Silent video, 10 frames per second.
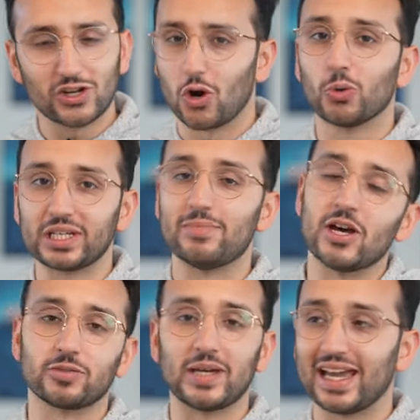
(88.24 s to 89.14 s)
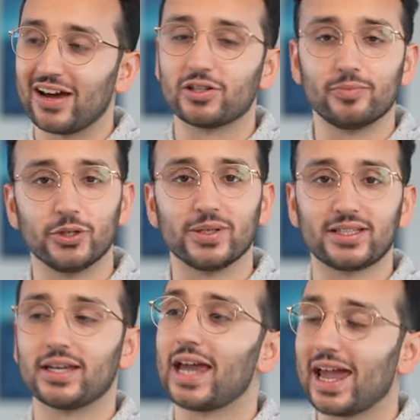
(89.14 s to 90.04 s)
cold emailed me out of the blue and
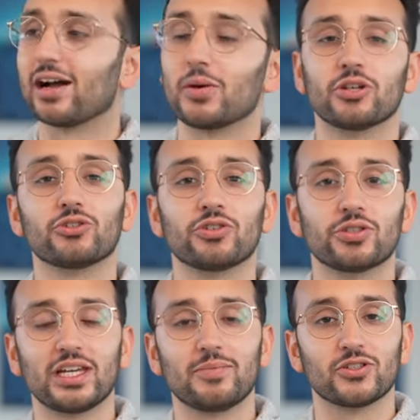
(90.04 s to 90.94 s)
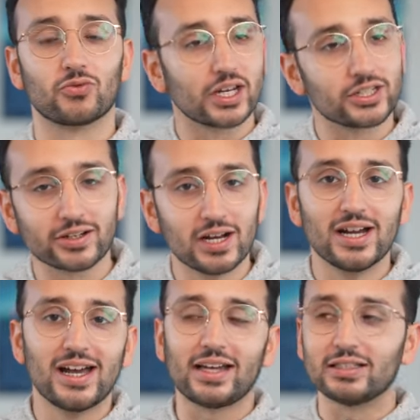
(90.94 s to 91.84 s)
said, hey, I want to join your team as a writer.
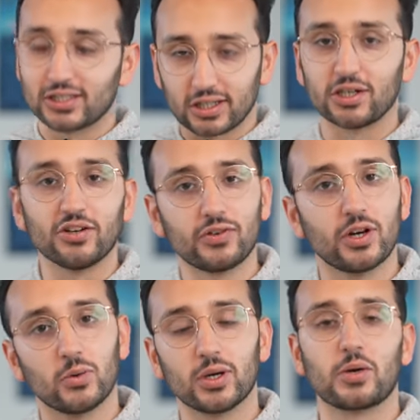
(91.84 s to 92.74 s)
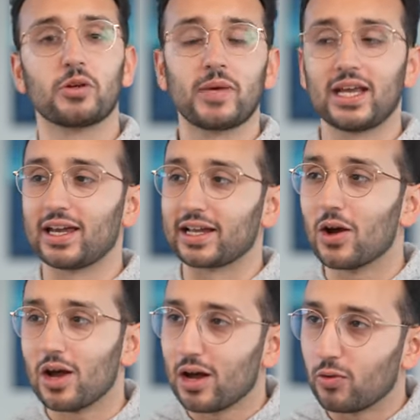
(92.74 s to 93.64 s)
And he started off working with me like
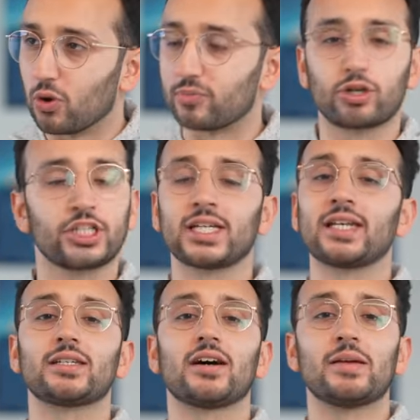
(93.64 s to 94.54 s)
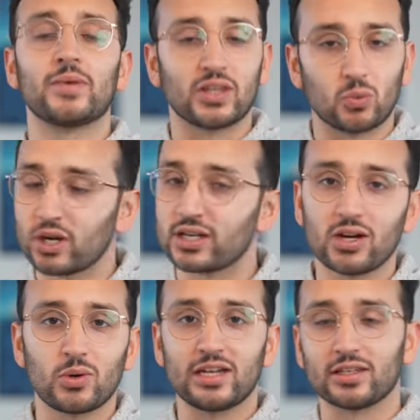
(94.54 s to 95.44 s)
one project at a time, and then 1 day
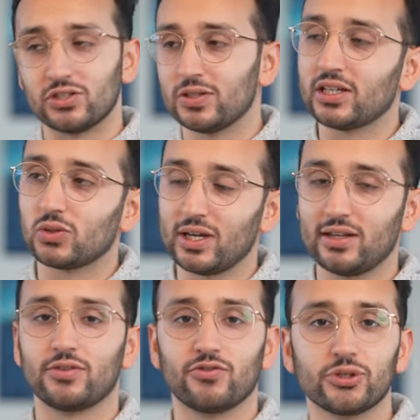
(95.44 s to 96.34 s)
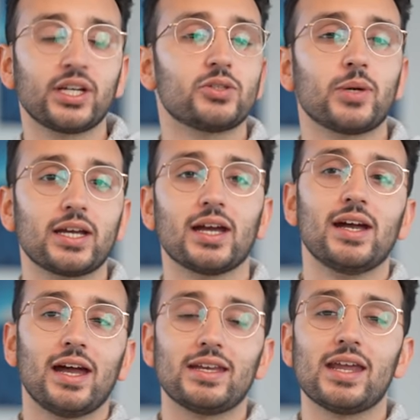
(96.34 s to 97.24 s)
a week, then 2 days a week, then 4 days a week.
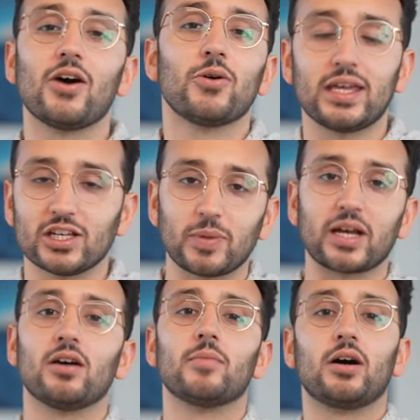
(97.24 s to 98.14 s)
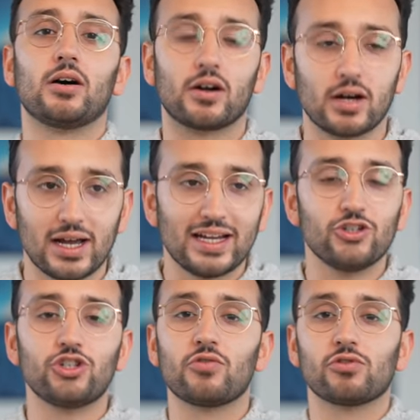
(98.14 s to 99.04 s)
And now he has become our
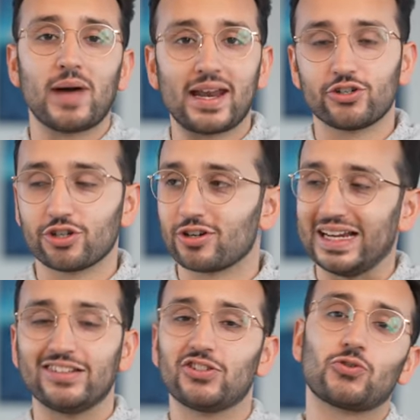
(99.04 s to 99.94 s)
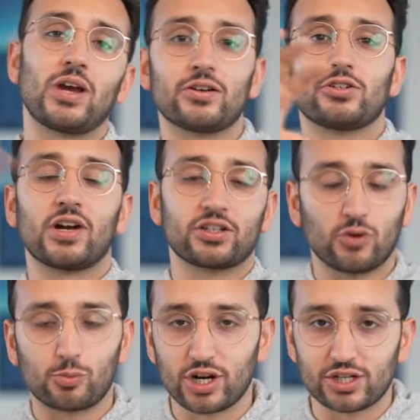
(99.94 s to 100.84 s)
general manager, integrator, director of
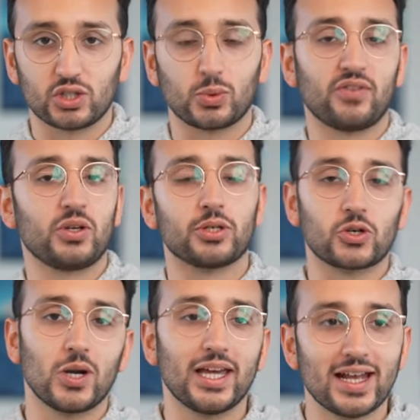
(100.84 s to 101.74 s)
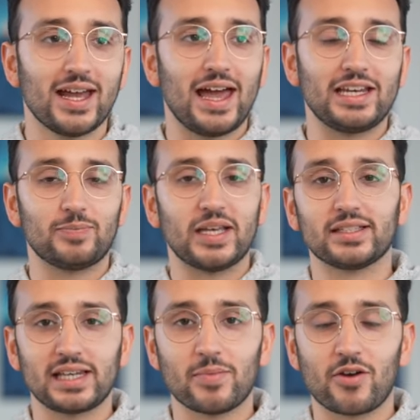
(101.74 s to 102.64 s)
operations, whatever you want to call it. And he's
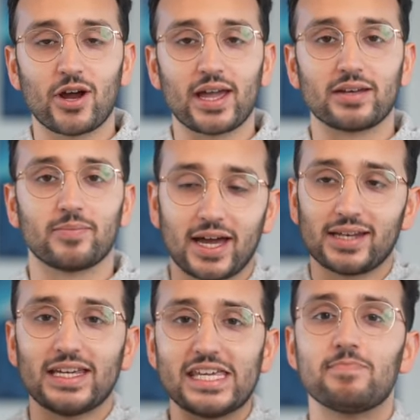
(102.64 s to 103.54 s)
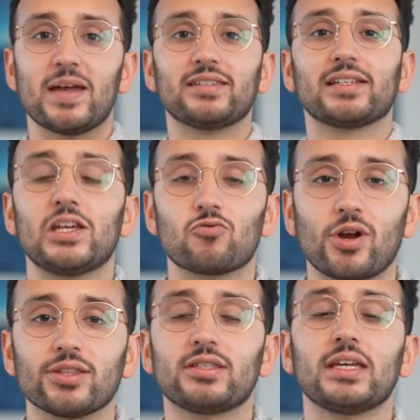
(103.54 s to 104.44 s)
basically my right-hand man. He basically
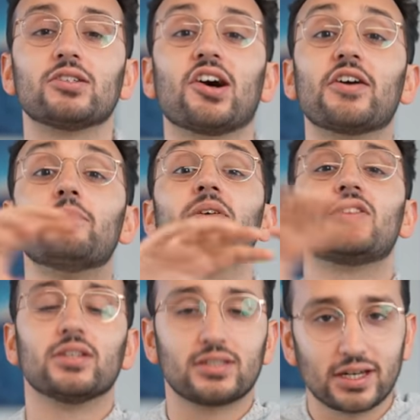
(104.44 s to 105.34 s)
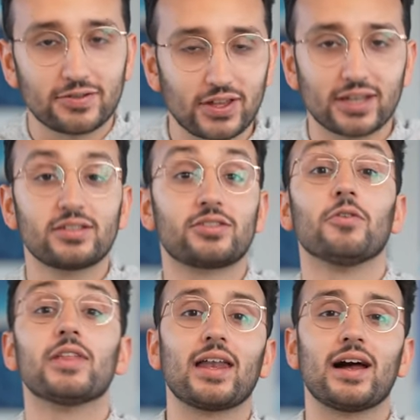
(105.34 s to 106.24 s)
runs the entire business side of things
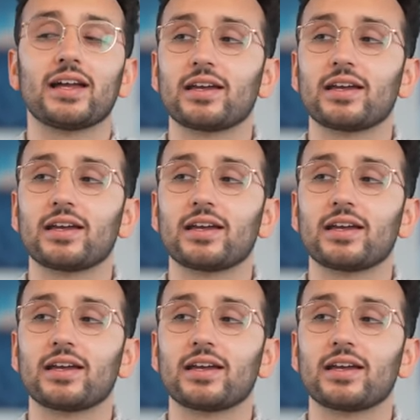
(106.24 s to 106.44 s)
so that I